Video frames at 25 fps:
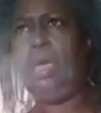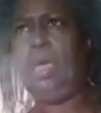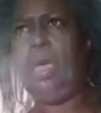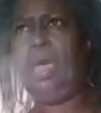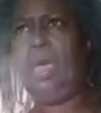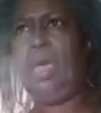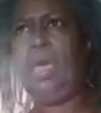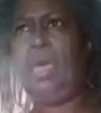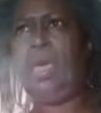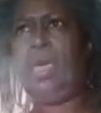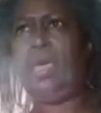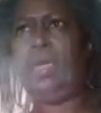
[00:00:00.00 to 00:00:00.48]

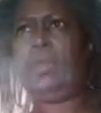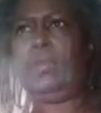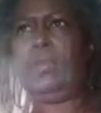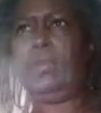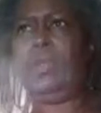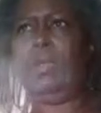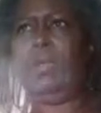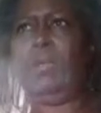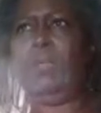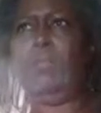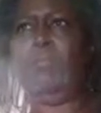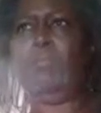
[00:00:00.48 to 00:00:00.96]

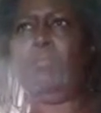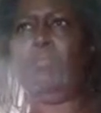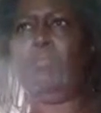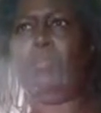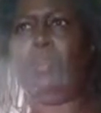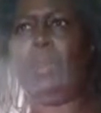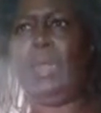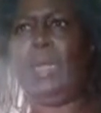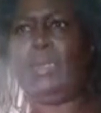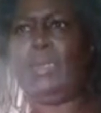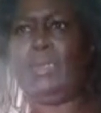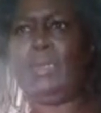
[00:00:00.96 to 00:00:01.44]
and
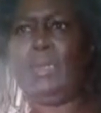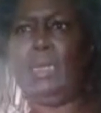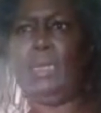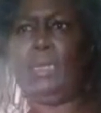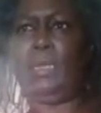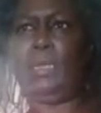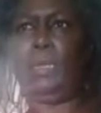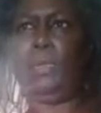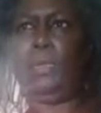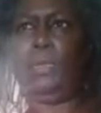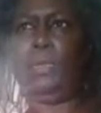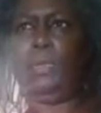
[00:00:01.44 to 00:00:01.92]

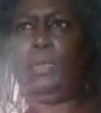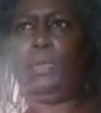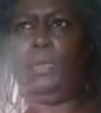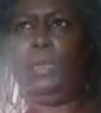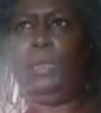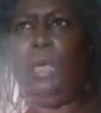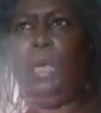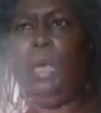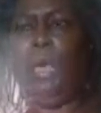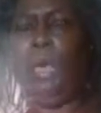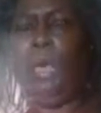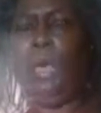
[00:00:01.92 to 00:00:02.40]
blessing
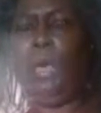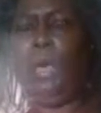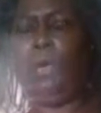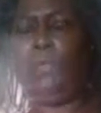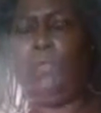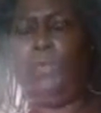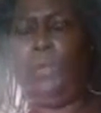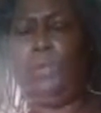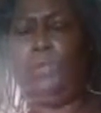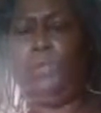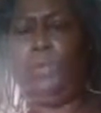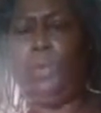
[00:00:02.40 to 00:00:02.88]

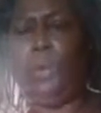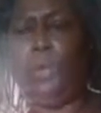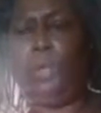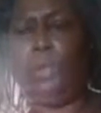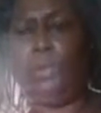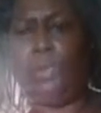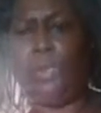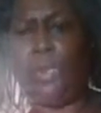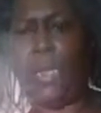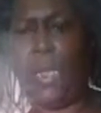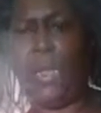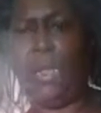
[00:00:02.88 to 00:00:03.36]
of a
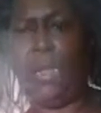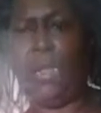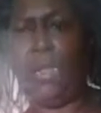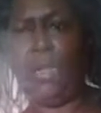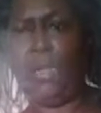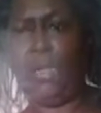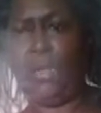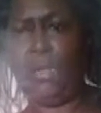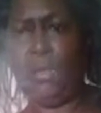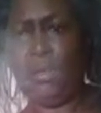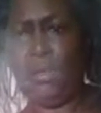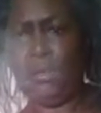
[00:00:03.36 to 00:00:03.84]
royal day
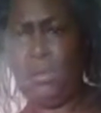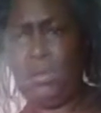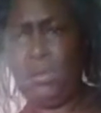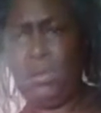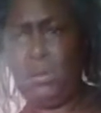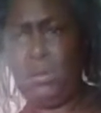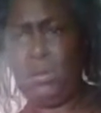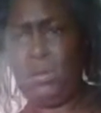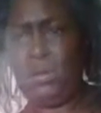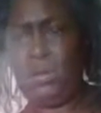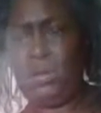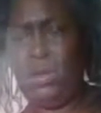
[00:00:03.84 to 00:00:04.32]

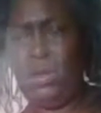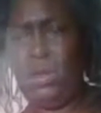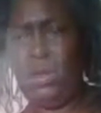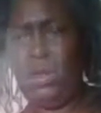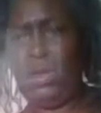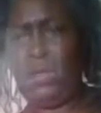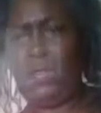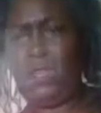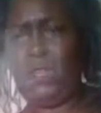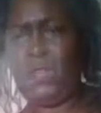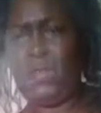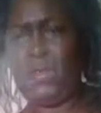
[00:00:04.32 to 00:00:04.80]

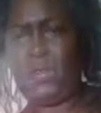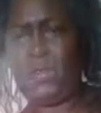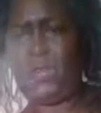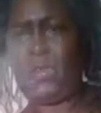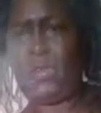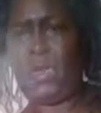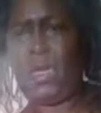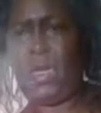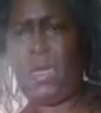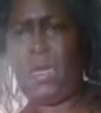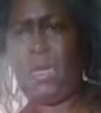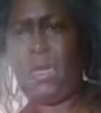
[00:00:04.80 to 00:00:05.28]
on this
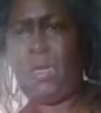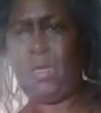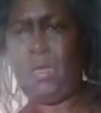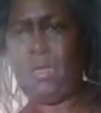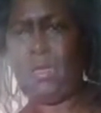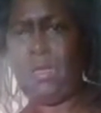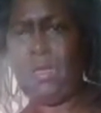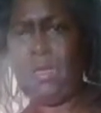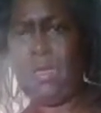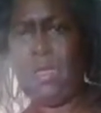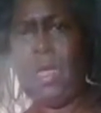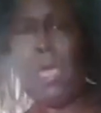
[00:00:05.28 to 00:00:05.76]
day.
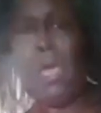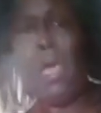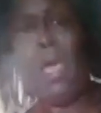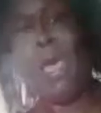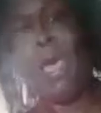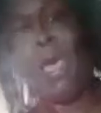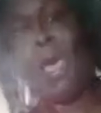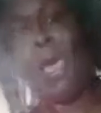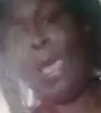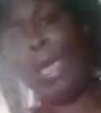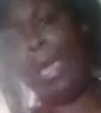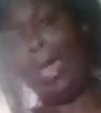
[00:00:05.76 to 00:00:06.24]

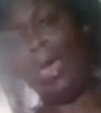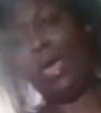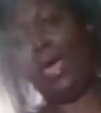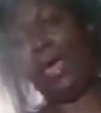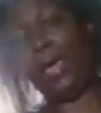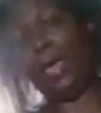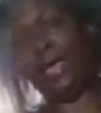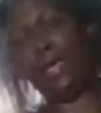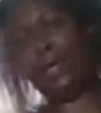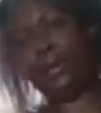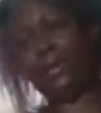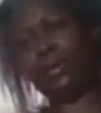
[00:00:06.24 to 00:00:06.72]

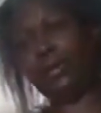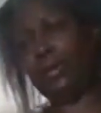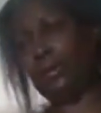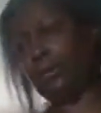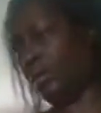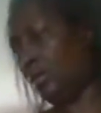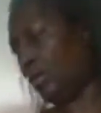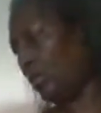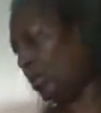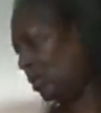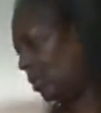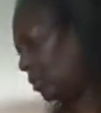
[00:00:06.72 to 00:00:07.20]

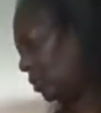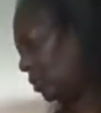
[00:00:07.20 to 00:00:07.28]
And